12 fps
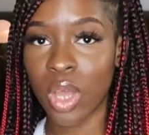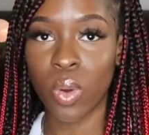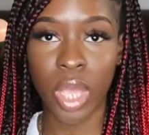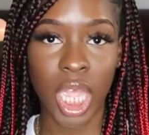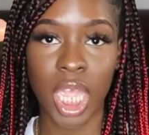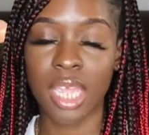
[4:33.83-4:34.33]

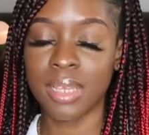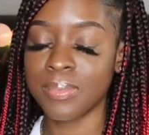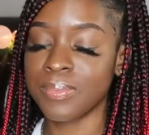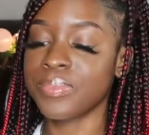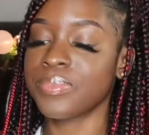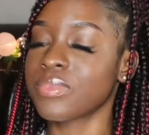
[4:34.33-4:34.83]
okay?
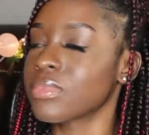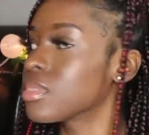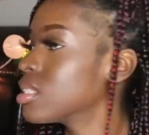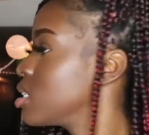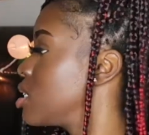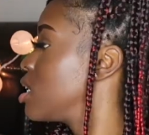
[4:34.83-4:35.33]

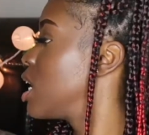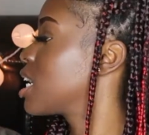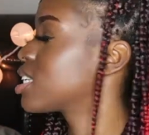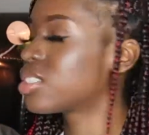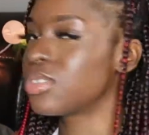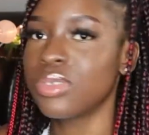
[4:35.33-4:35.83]

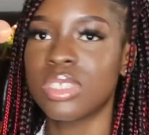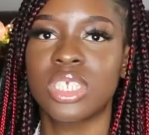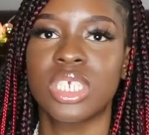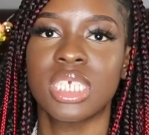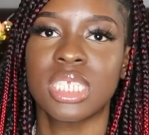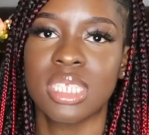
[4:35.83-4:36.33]
Excuse the
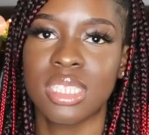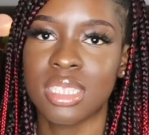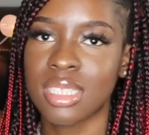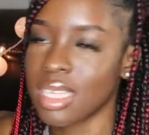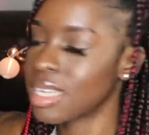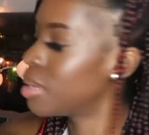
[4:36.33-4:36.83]

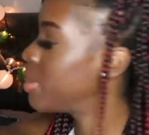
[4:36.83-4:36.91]
Cheez-Its in the